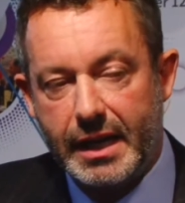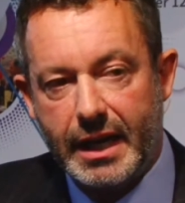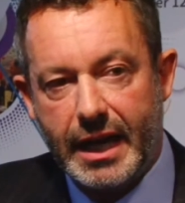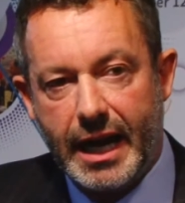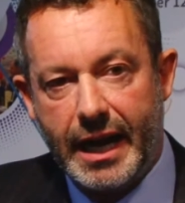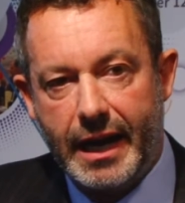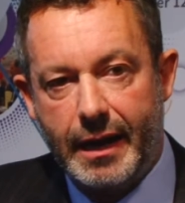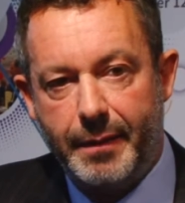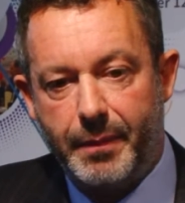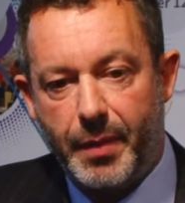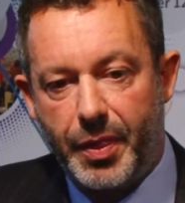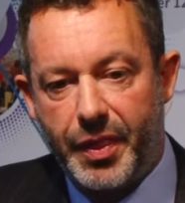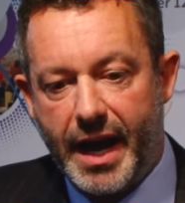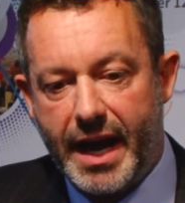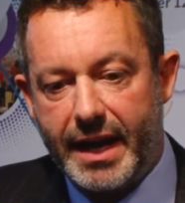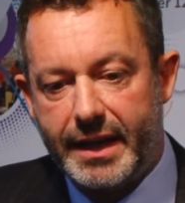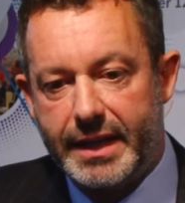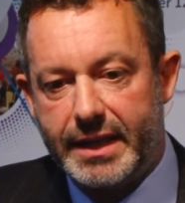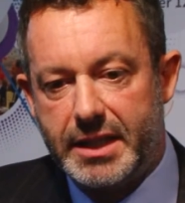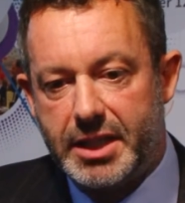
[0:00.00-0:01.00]

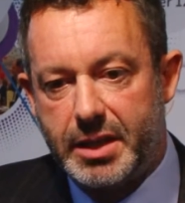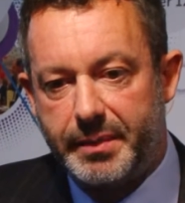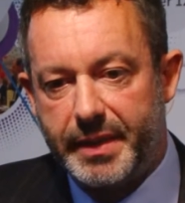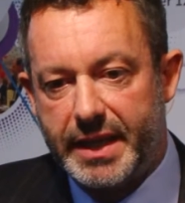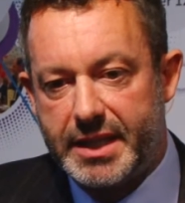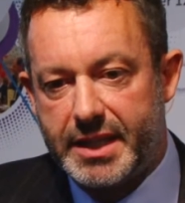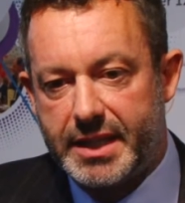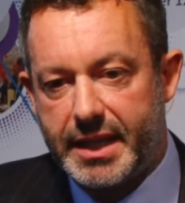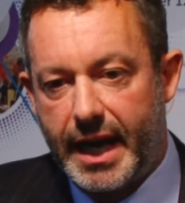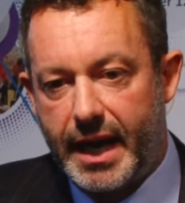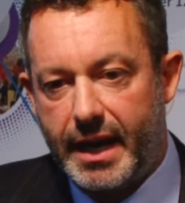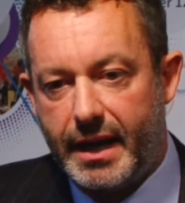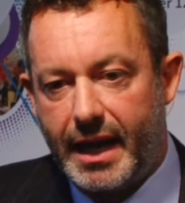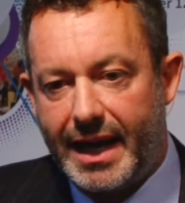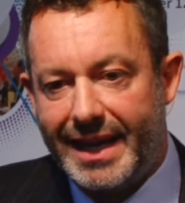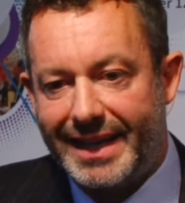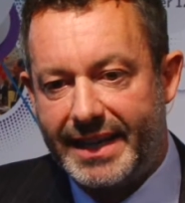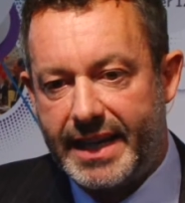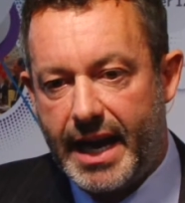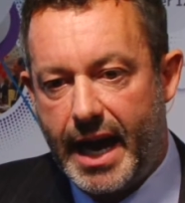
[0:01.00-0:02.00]
That needs to be set
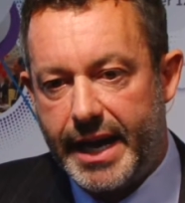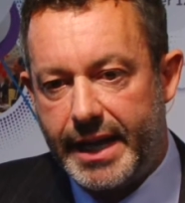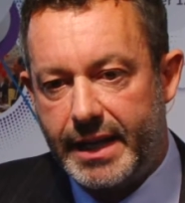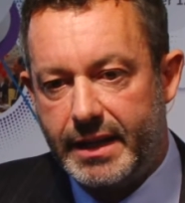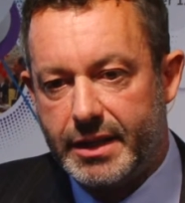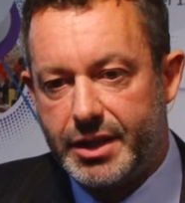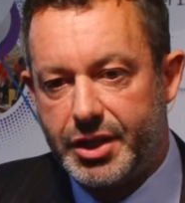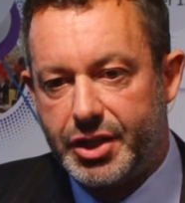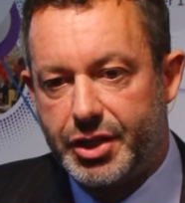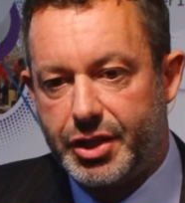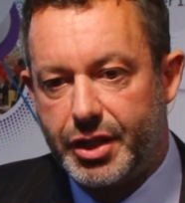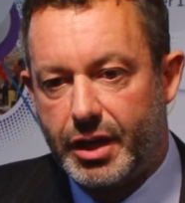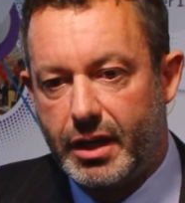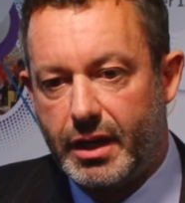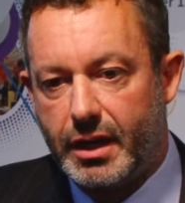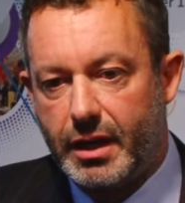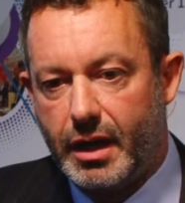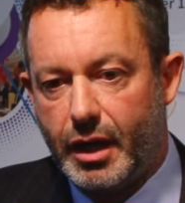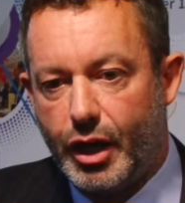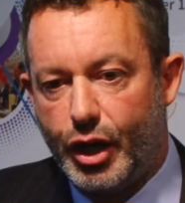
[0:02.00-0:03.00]
against
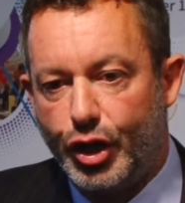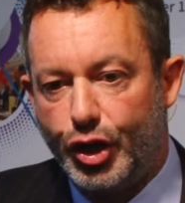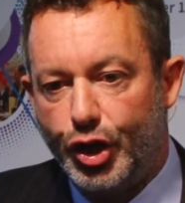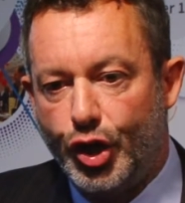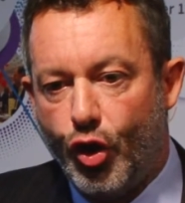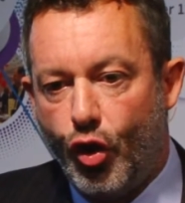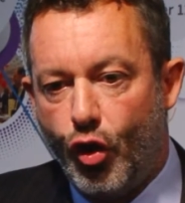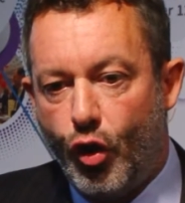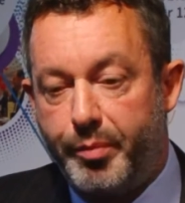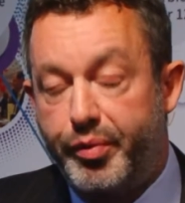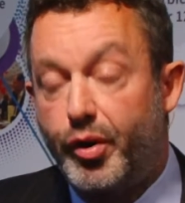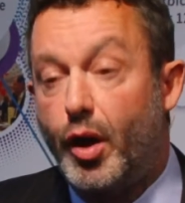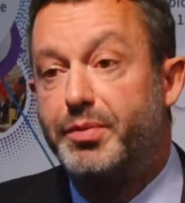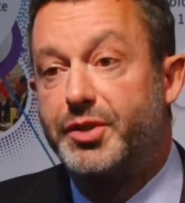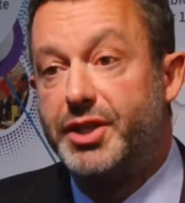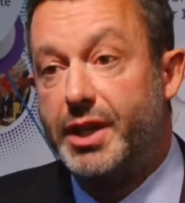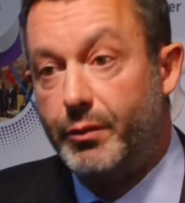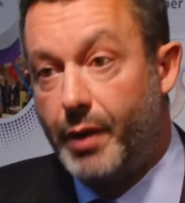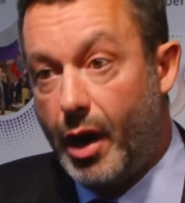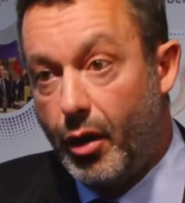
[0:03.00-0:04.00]
your
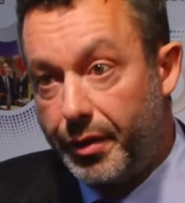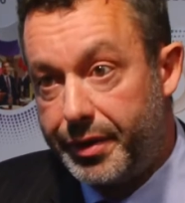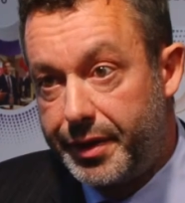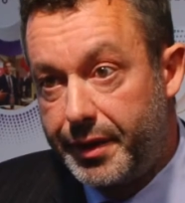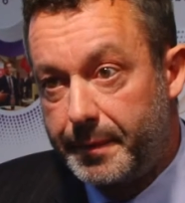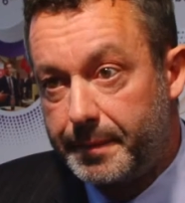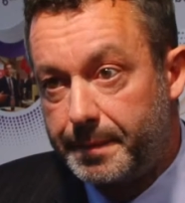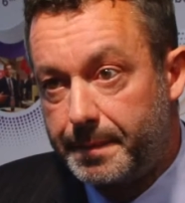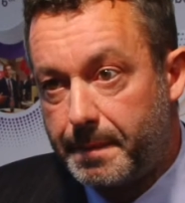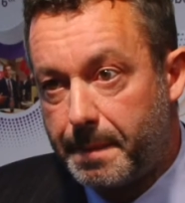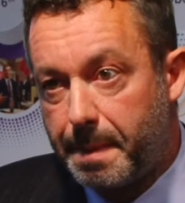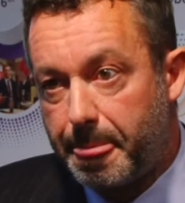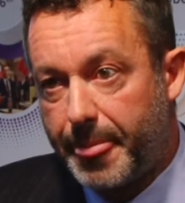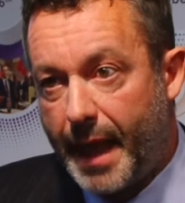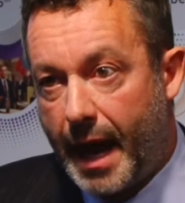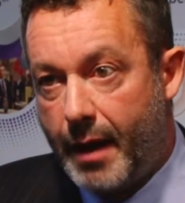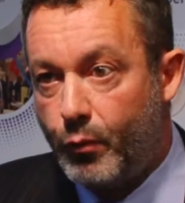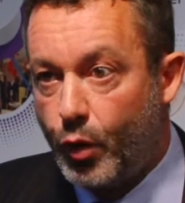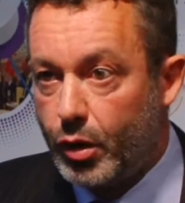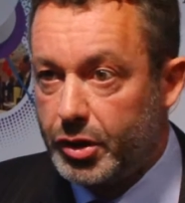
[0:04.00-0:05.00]
property wealth
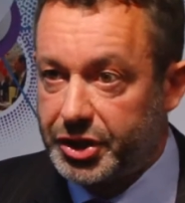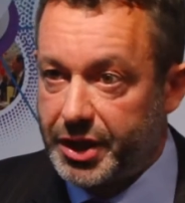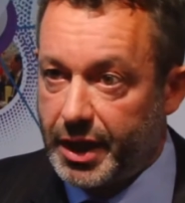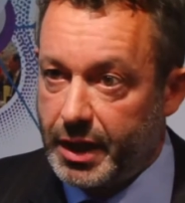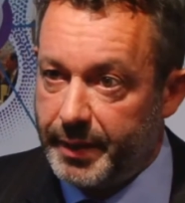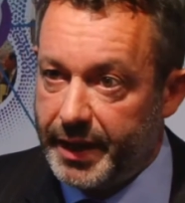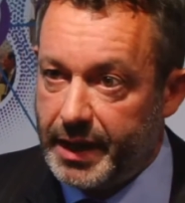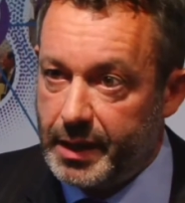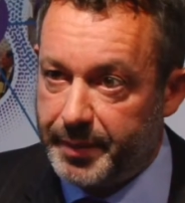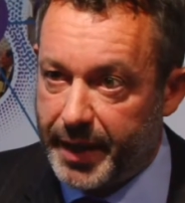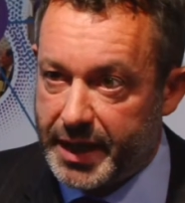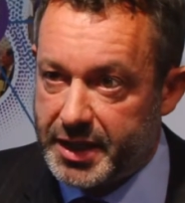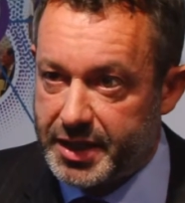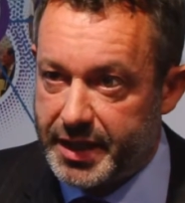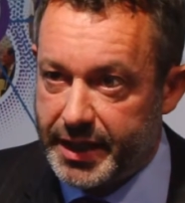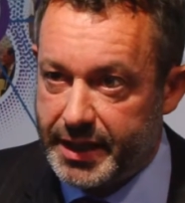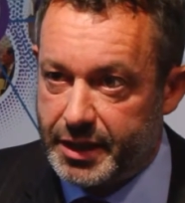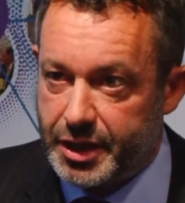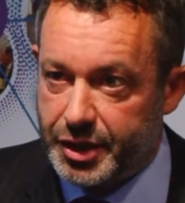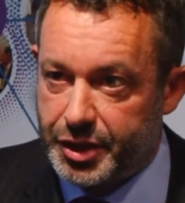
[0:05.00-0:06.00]
and what's going to be the best
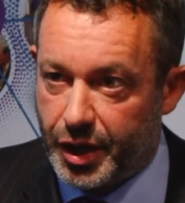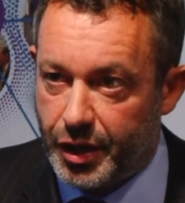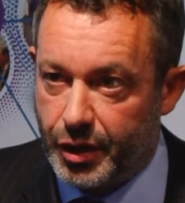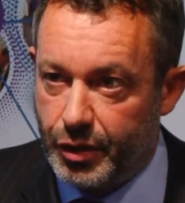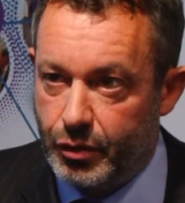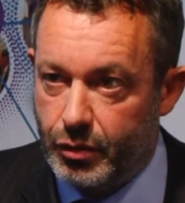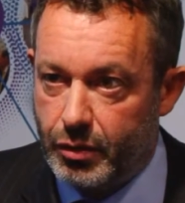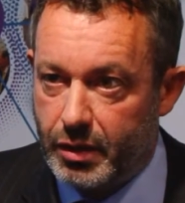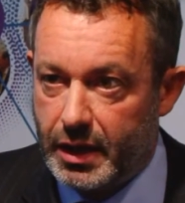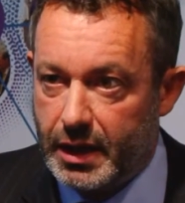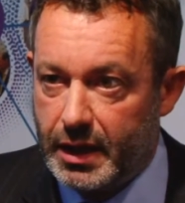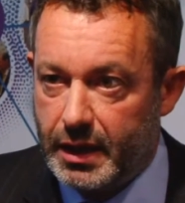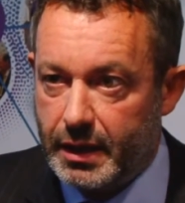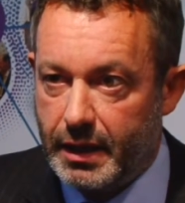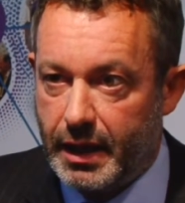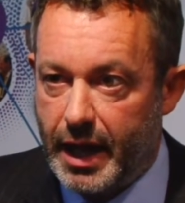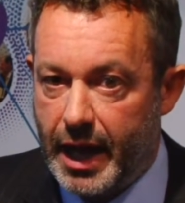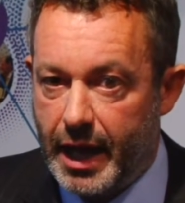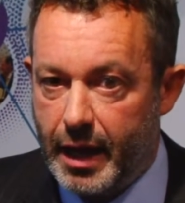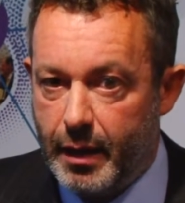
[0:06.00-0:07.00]
thing to do
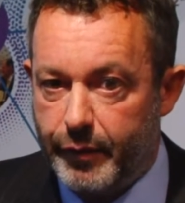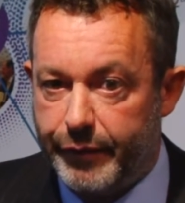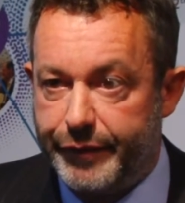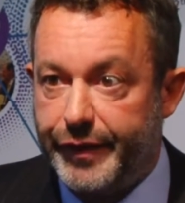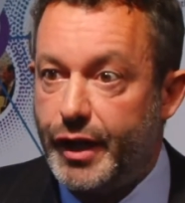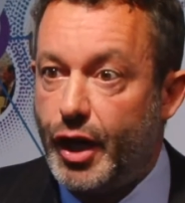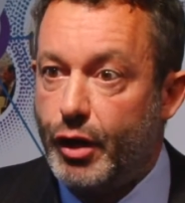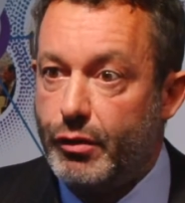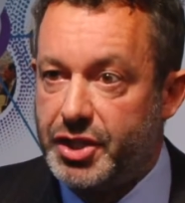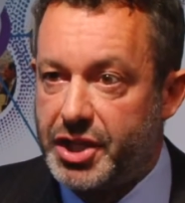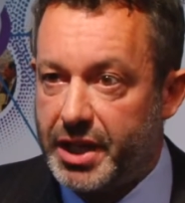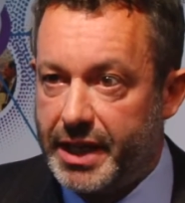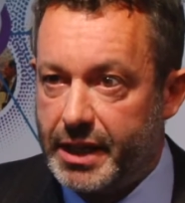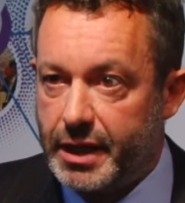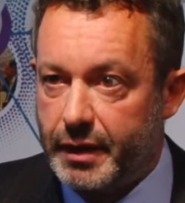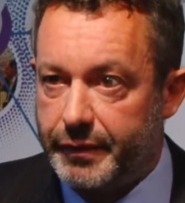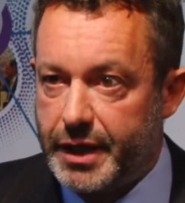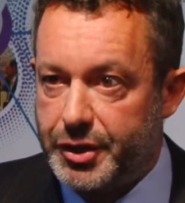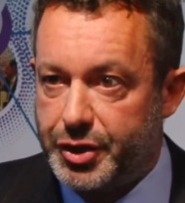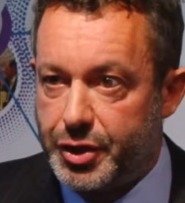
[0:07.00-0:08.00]
for you as an
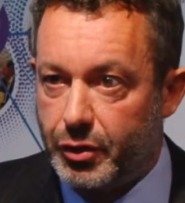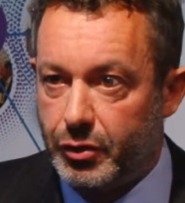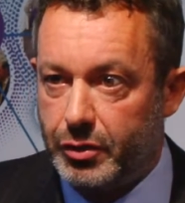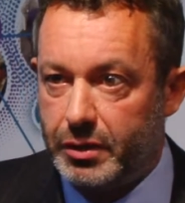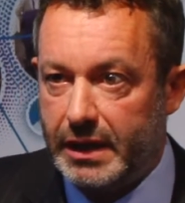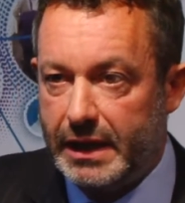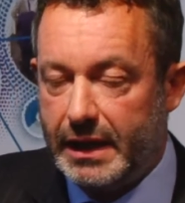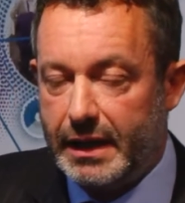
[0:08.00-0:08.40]
individual.